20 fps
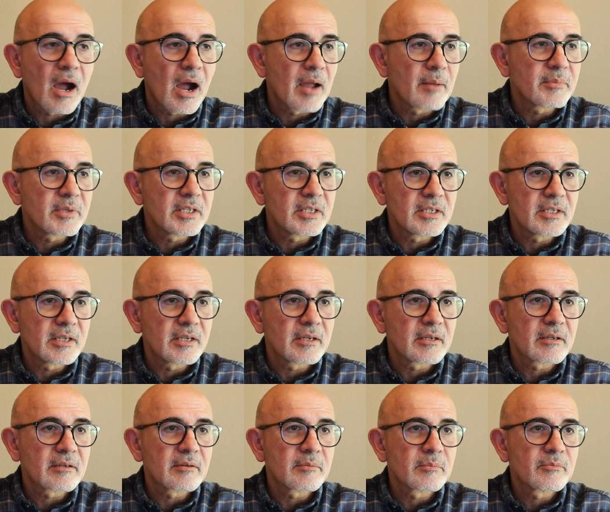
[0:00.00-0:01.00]
I'm
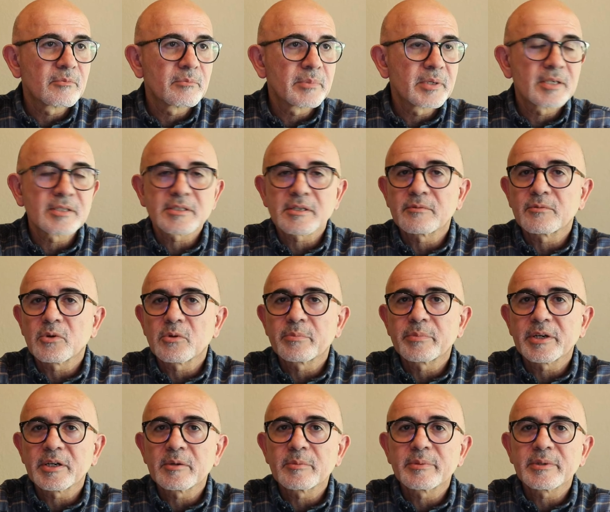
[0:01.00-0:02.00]
here because of no
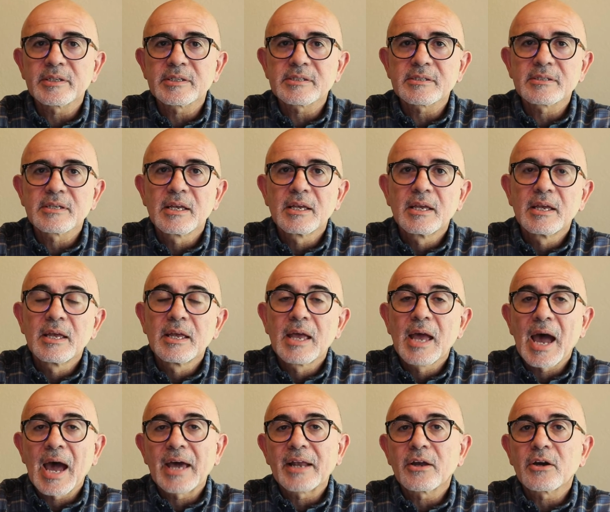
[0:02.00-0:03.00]
purpose,
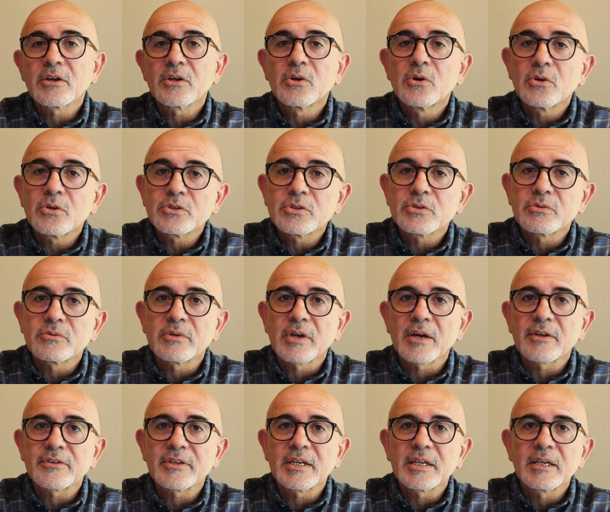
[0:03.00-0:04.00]
and I go to
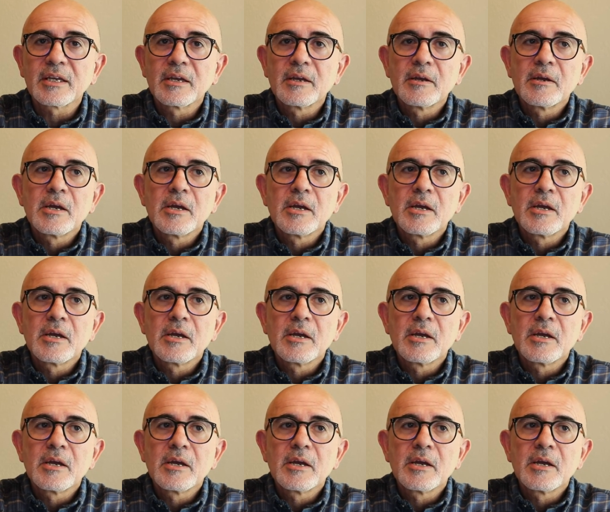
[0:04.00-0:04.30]
nothing.